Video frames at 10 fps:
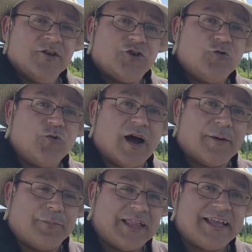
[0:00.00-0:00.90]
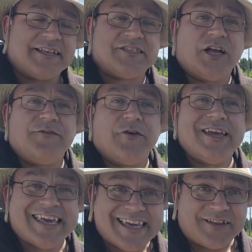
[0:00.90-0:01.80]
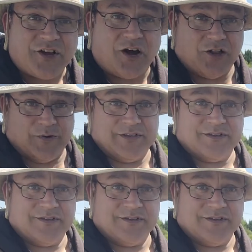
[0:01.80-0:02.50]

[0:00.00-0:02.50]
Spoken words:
to a plant that's not very heat tolerant,